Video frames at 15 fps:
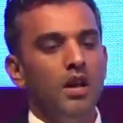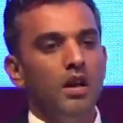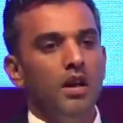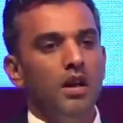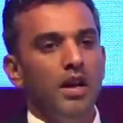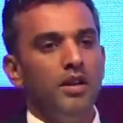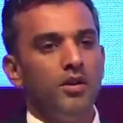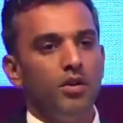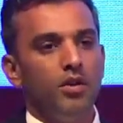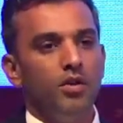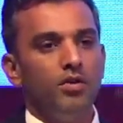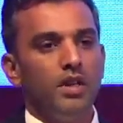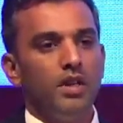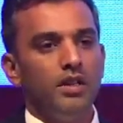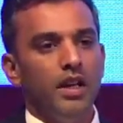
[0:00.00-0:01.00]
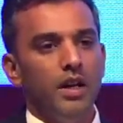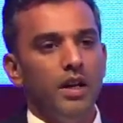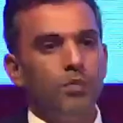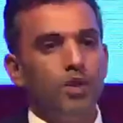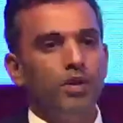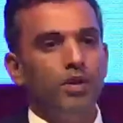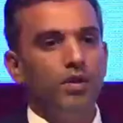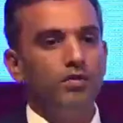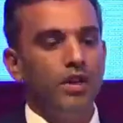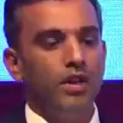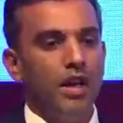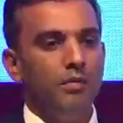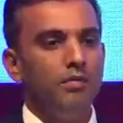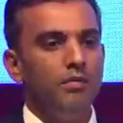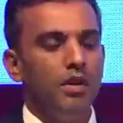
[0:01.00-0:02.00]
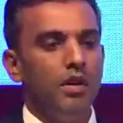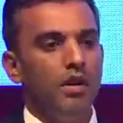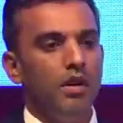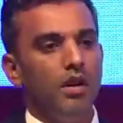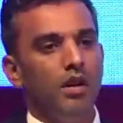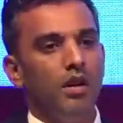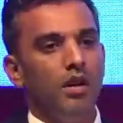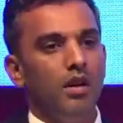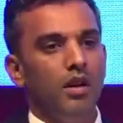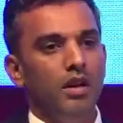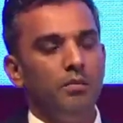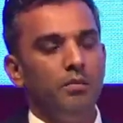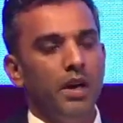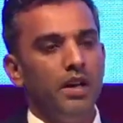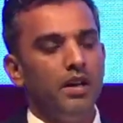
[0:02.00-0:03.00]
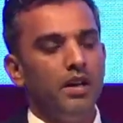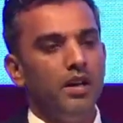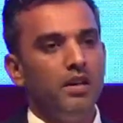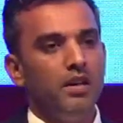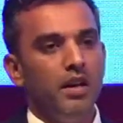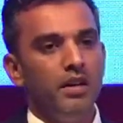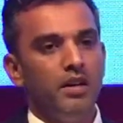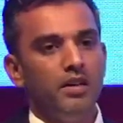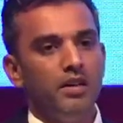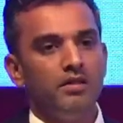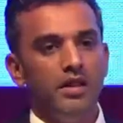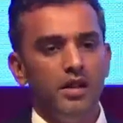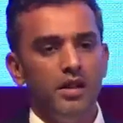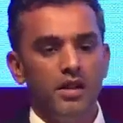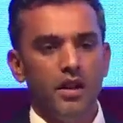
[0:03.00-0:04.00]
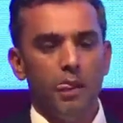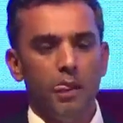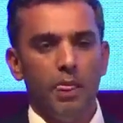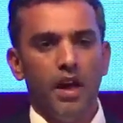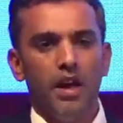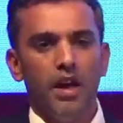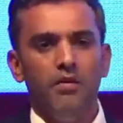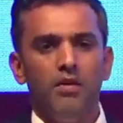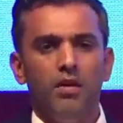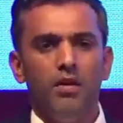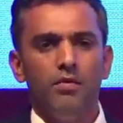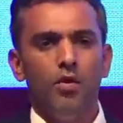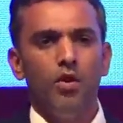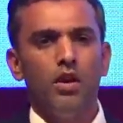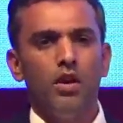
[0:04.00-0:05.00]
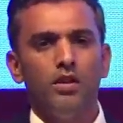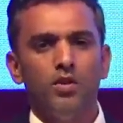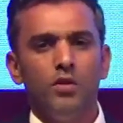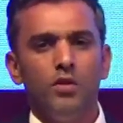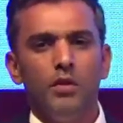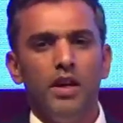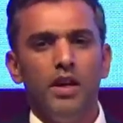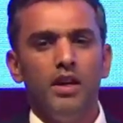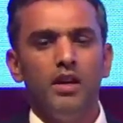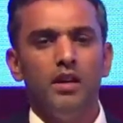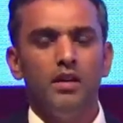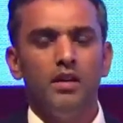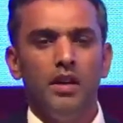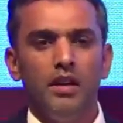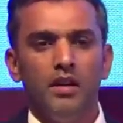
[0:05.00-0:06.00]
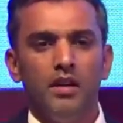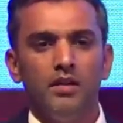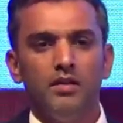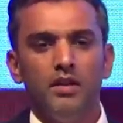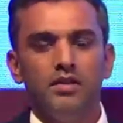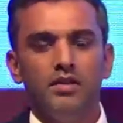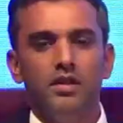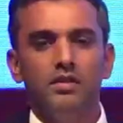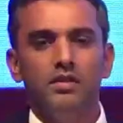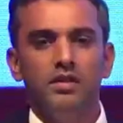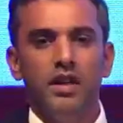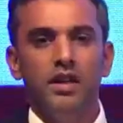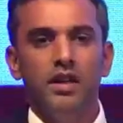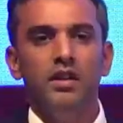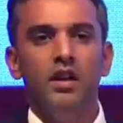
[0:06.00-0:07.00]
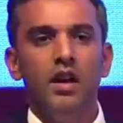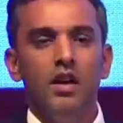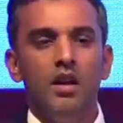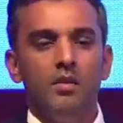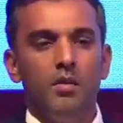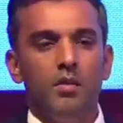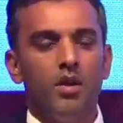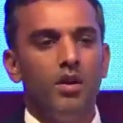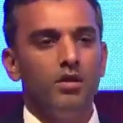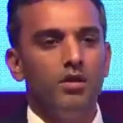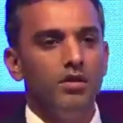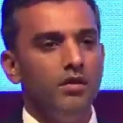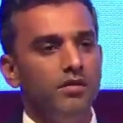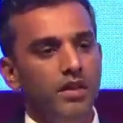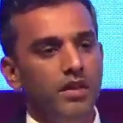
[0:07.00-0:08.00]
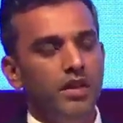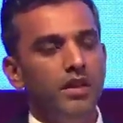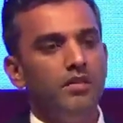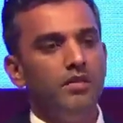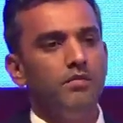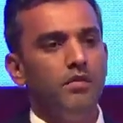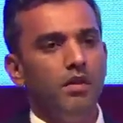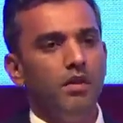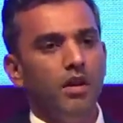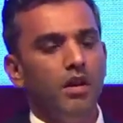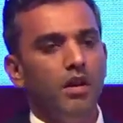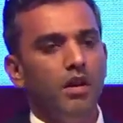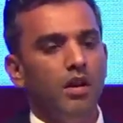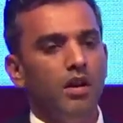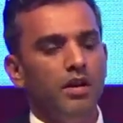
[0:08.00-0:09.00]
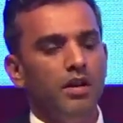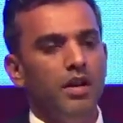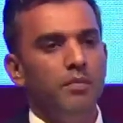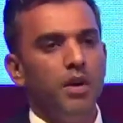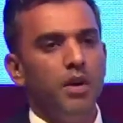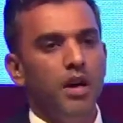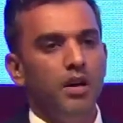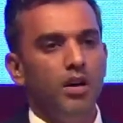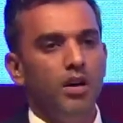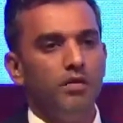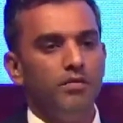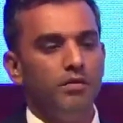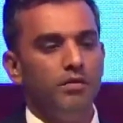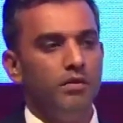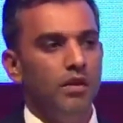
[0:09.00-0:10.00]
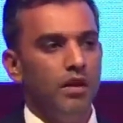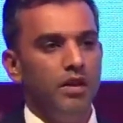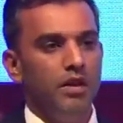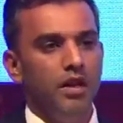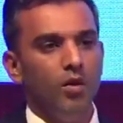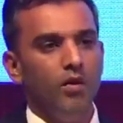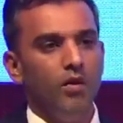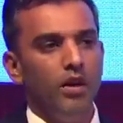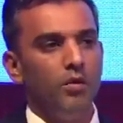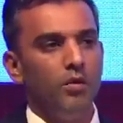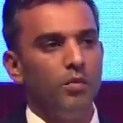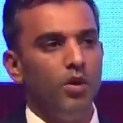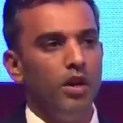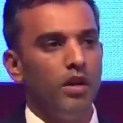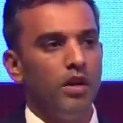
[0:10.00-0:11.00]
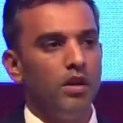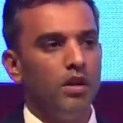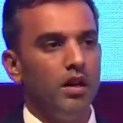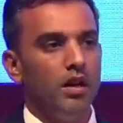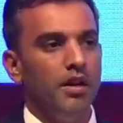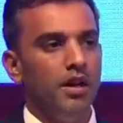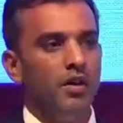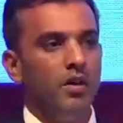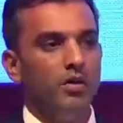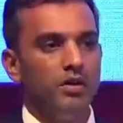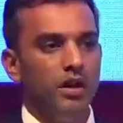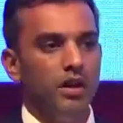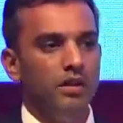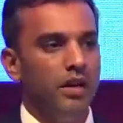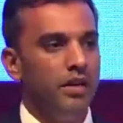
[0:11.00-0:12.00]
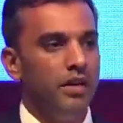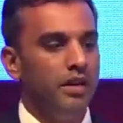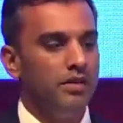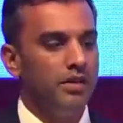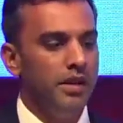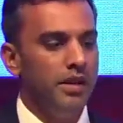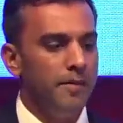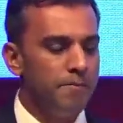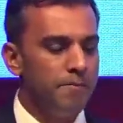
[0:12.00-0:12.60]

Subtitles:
introduced at that point of time in medical industry. And we were focused on medical industry since then because of the demand of the innovative product continuously in the industry.